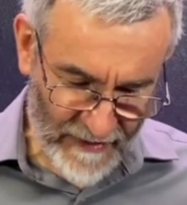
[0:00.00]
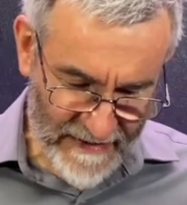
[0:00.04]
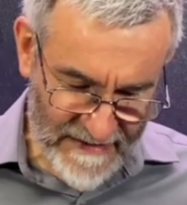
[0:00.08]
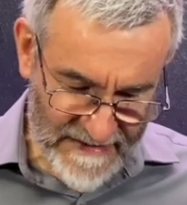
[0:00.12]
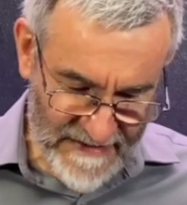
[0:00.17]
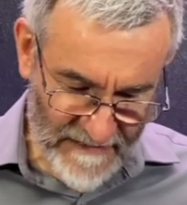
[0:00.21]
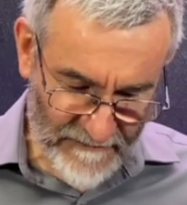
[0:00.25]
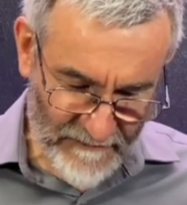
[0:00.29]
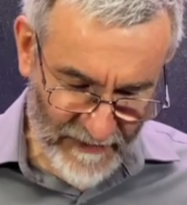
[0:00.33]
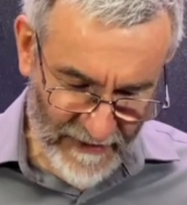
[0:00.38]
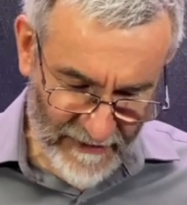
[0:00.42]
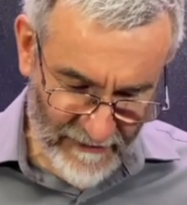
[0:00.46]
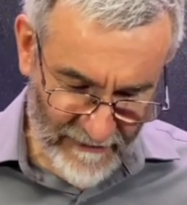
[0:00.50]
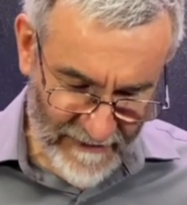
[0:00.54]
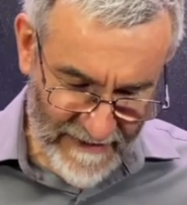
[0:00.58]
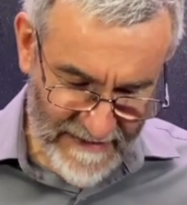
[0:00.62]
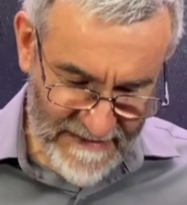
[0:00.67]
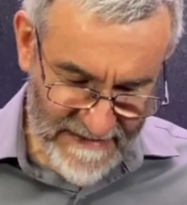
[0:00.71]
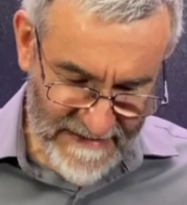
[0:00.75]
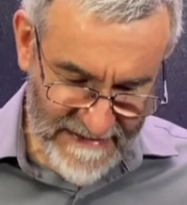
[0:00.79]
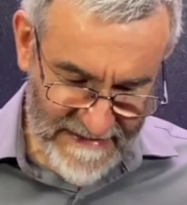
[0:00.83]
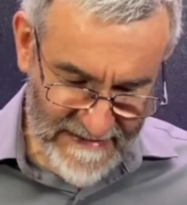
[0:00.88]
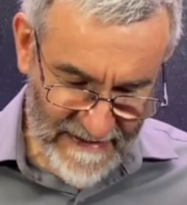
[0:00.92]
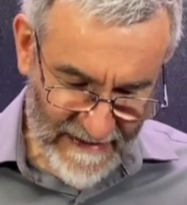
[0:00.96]
His
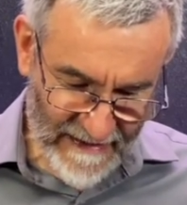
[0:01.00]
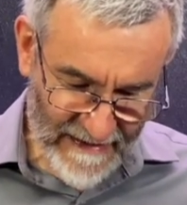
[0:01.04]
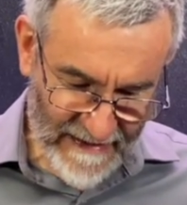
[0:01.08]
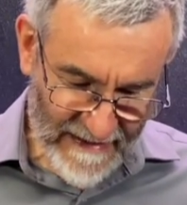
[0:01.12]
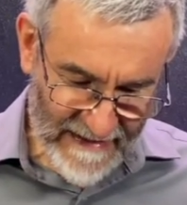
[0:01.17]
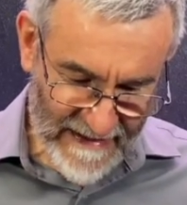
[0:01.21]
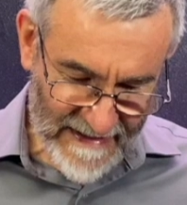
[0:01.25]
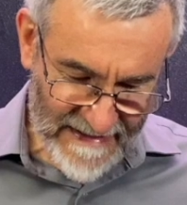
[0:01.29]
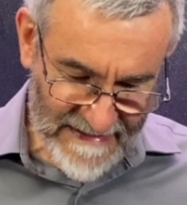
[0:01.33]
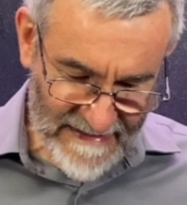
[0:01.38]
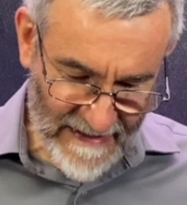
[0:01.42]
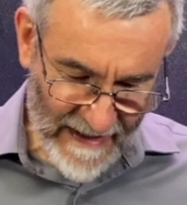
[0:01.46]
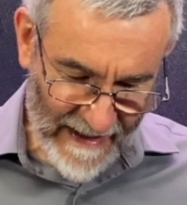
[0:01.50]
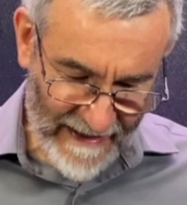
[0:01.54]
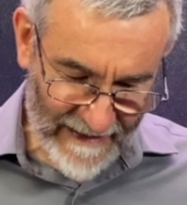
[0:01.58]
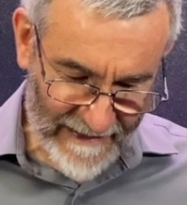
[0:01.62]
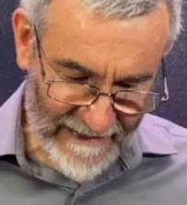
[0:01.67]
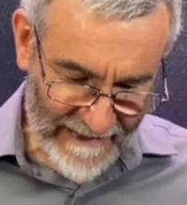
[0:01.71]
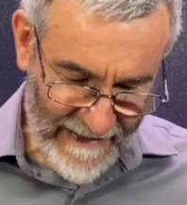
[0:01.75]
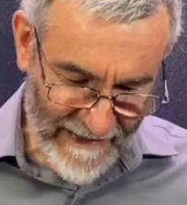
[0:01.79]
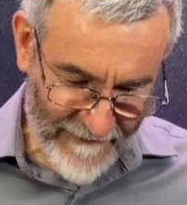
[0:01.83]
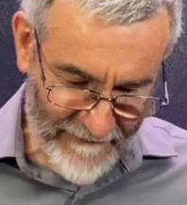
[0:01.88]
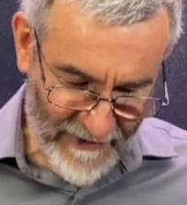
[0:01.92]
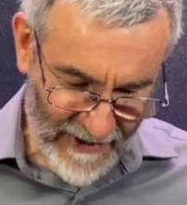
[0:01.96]
appearance is like
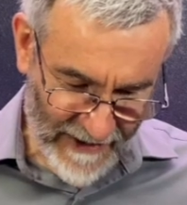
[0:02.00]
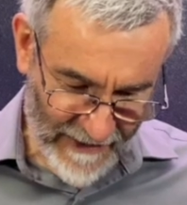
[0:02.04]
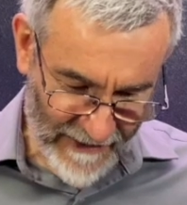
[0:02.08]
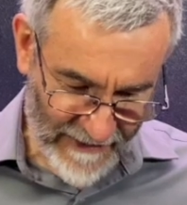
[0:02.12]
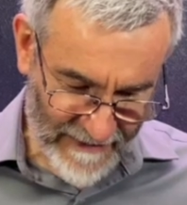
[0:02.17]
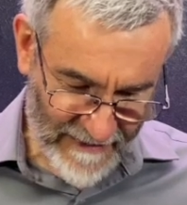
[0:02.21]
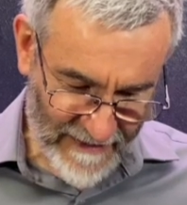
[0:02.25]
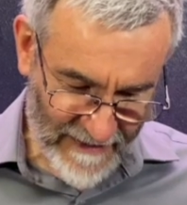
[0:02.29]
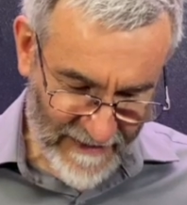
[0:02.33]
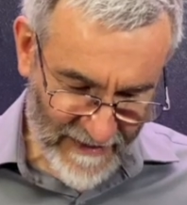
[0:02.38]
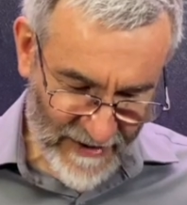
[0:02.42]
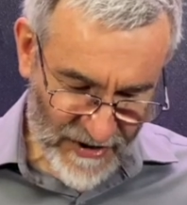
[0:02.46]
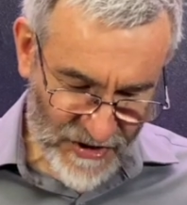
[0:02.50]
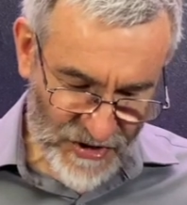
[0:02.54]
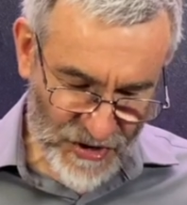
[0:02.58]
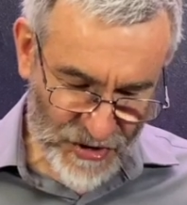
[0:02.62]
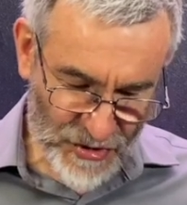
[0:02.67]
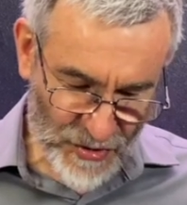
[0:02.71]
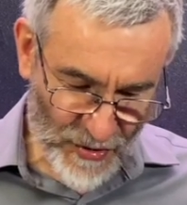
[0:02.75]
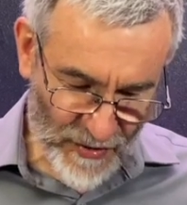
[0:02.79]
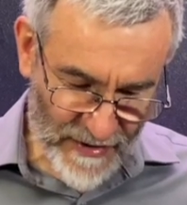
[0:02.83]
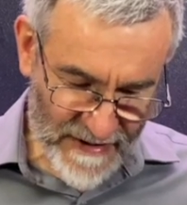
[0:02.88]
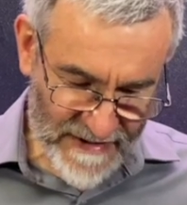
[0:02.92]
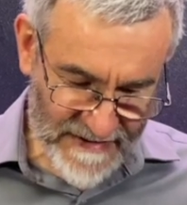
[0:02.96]
Lebanon,
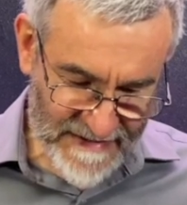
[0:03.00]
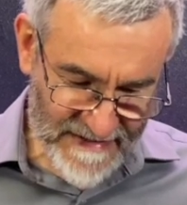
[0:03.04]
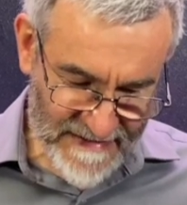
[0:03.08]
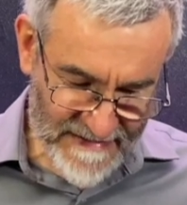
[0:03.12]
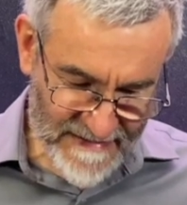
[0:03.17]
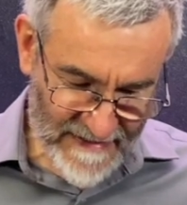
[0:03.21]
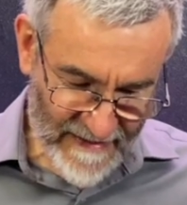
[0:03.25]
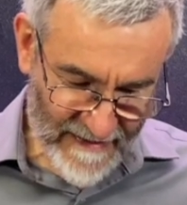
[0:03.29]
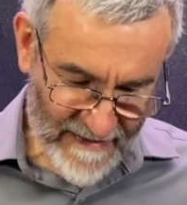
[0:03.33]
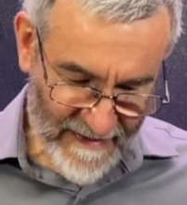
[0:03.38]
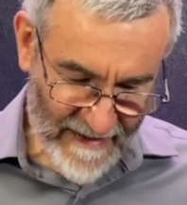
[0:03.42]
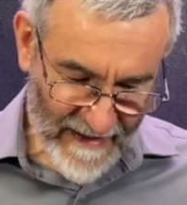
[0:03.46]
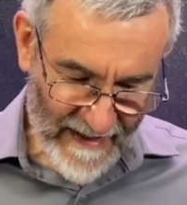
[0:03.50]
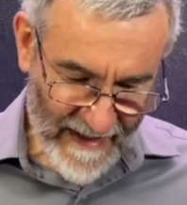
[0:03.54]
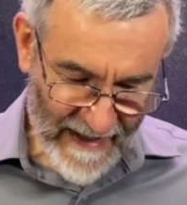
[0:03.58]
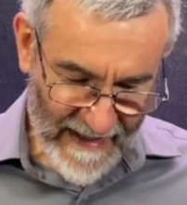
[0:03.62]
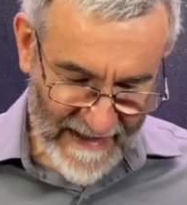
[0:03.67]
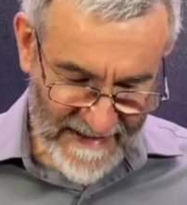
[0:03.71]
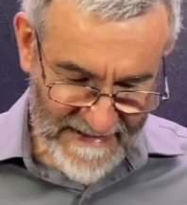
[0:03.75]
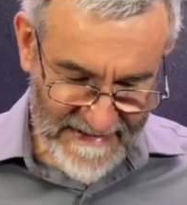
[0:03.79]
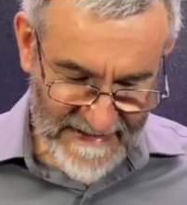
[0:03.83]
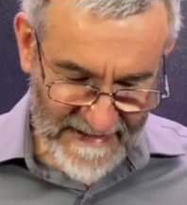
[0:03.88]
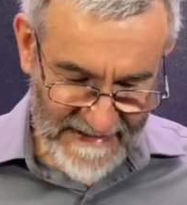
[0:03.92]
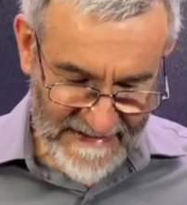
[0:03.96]
choice
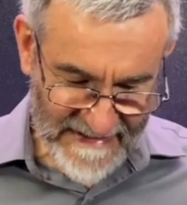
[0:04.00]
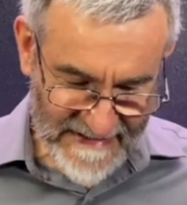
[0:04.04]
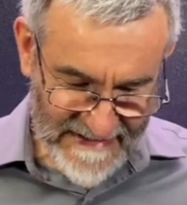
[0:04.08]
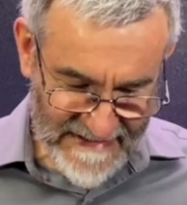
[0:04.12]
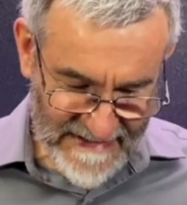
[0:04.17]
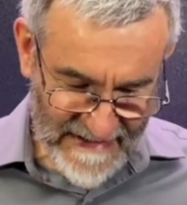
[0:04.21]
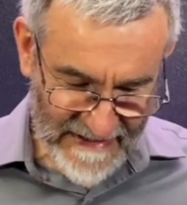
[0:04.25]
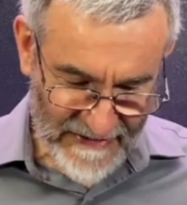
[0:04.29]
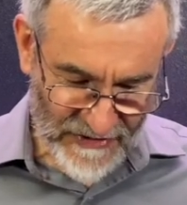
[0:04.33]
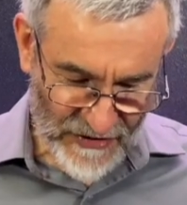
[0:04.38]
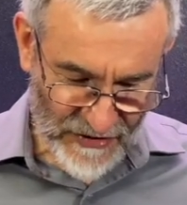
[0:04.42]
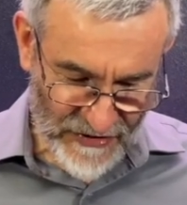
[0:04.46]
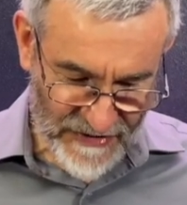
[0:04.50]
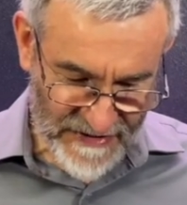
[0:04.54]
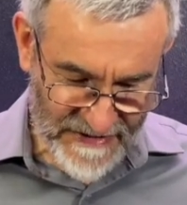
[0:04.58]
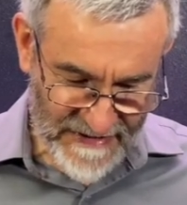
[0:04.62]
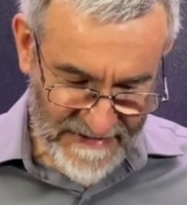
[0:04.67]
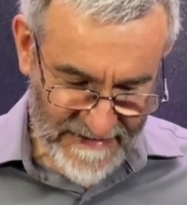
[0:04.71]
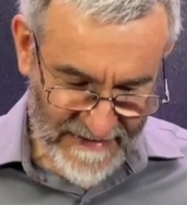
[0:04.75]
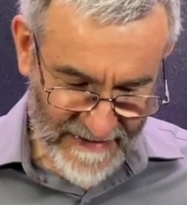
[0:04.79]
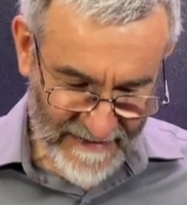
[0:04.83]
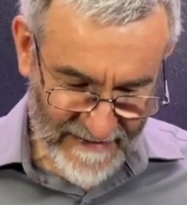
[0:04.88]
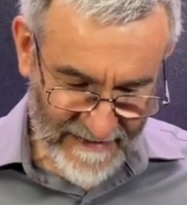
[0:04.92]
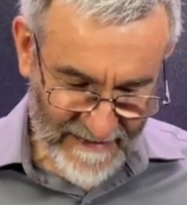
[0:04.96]
as its
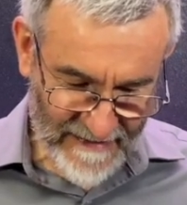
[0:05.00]
cedars.